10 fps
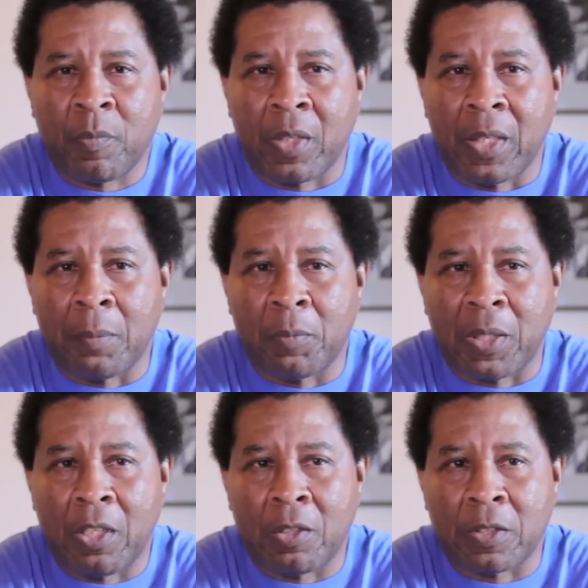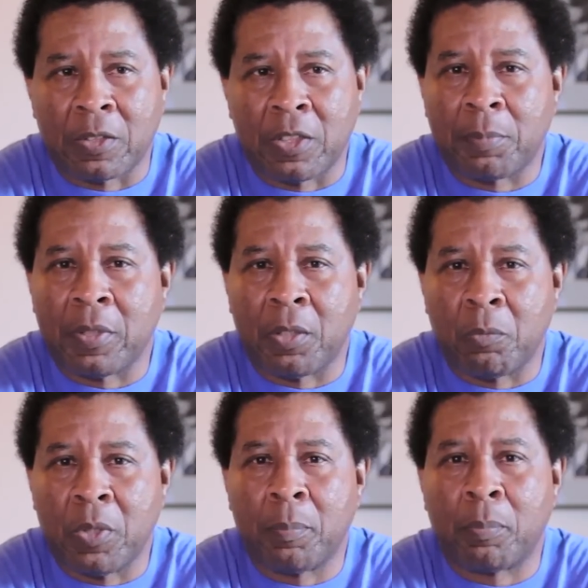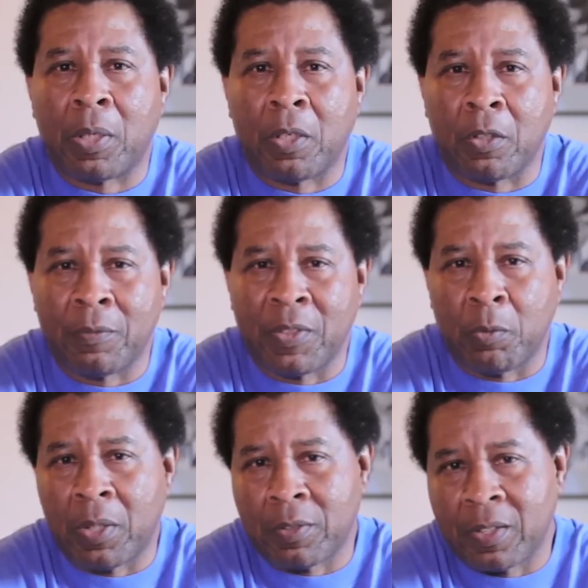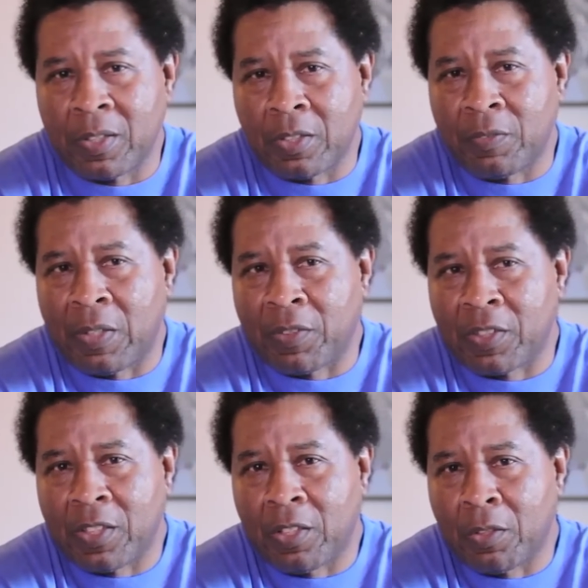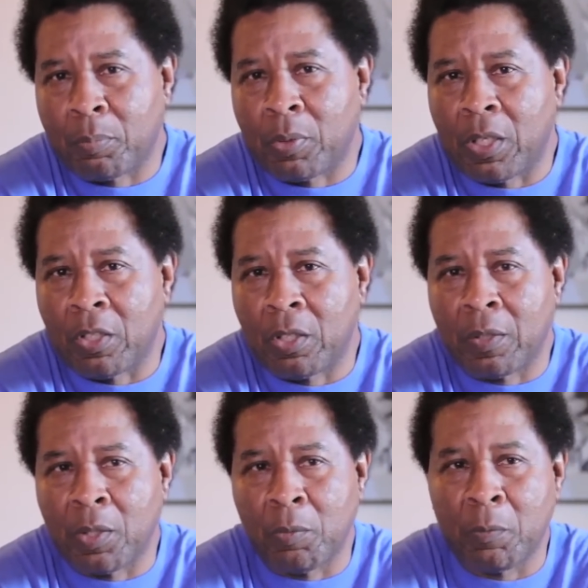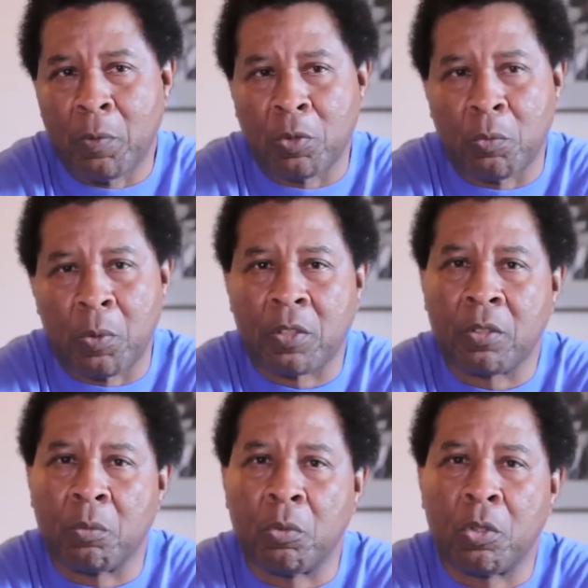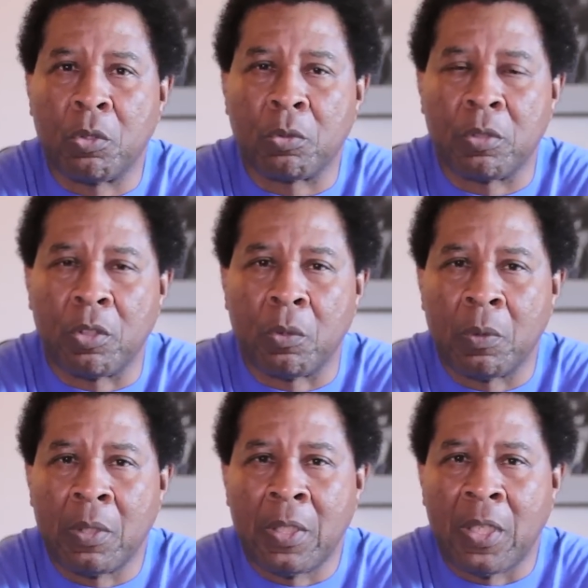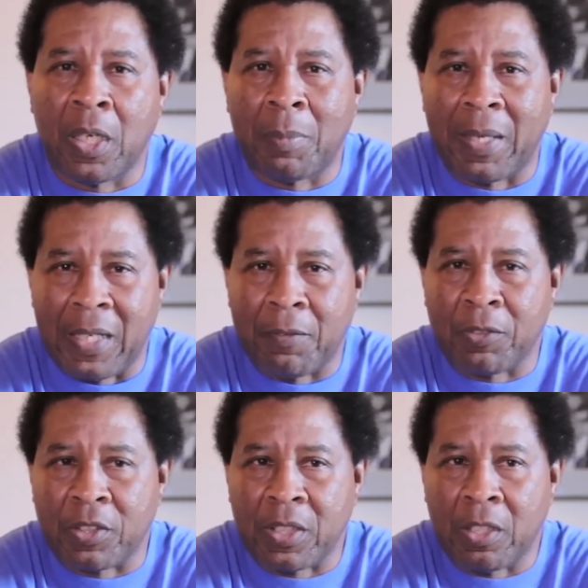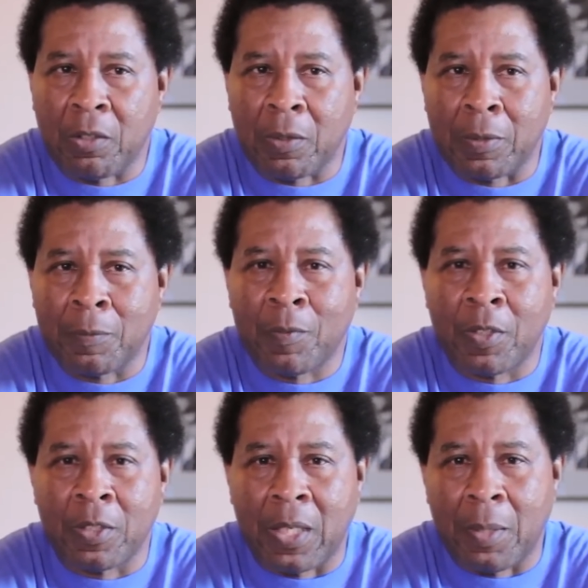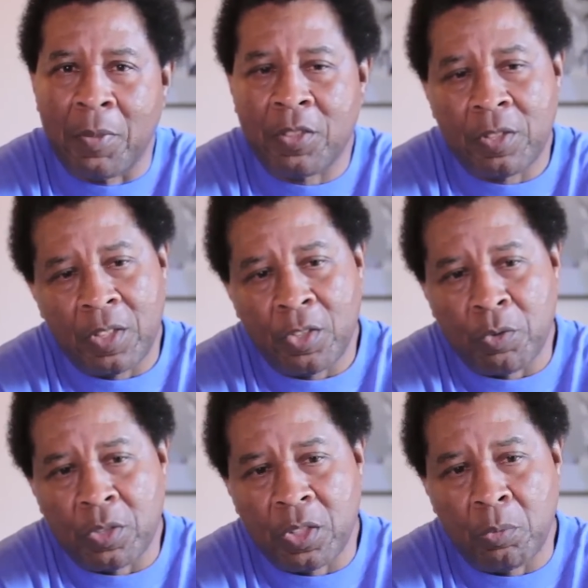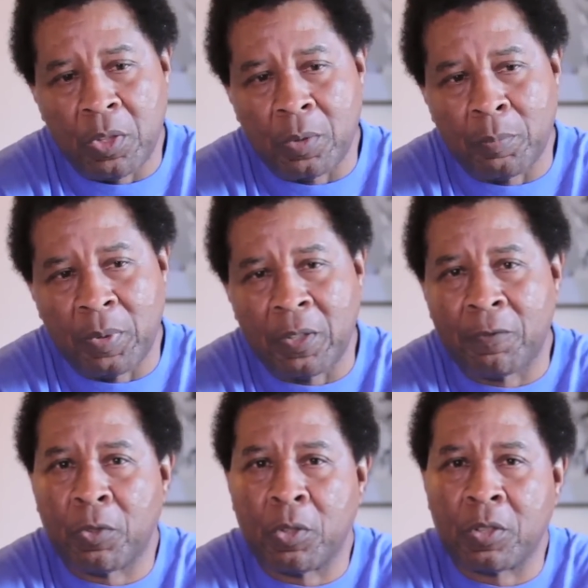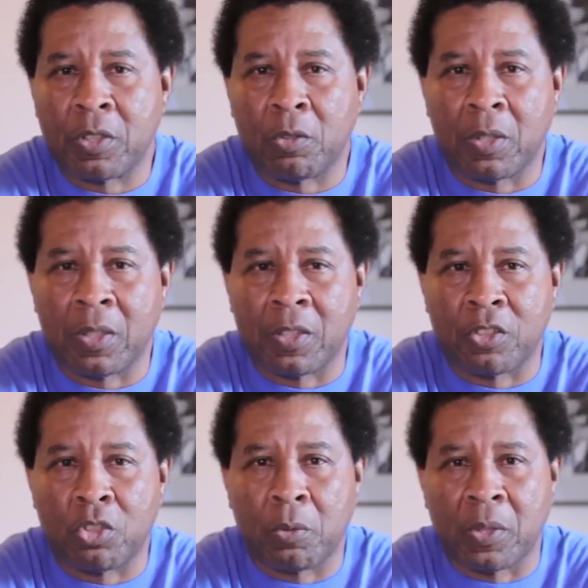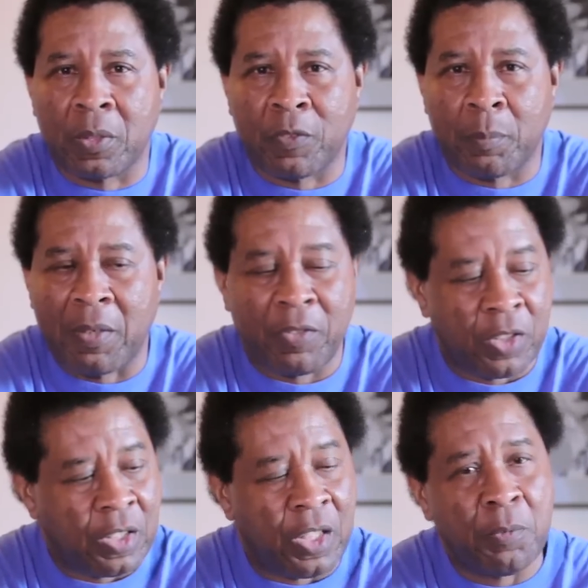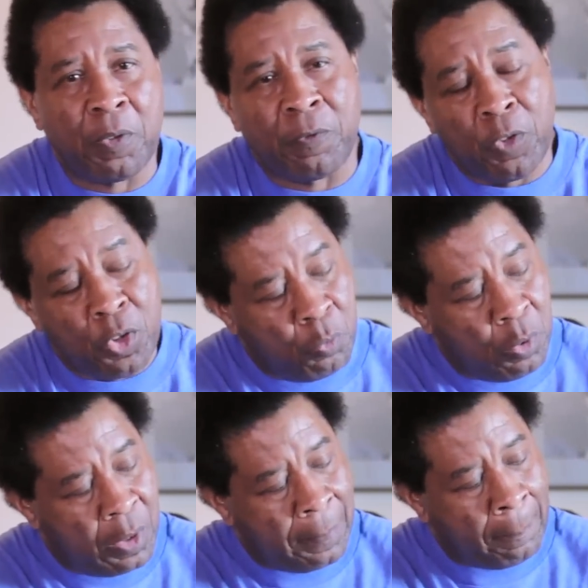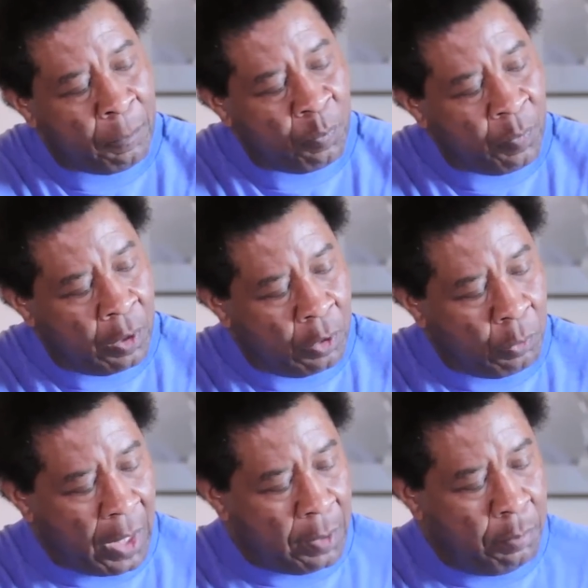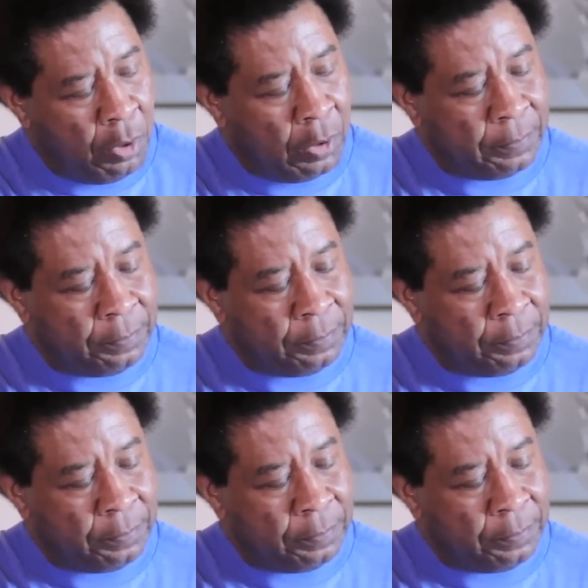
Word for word: and because it's something that we're proud of, the residents of Africatown are proud of, and we want the rest of the world to know about Africatown. Now, I mentioned Henry C. Williams being the first and only historian from Africatown. He was the first one to write a book.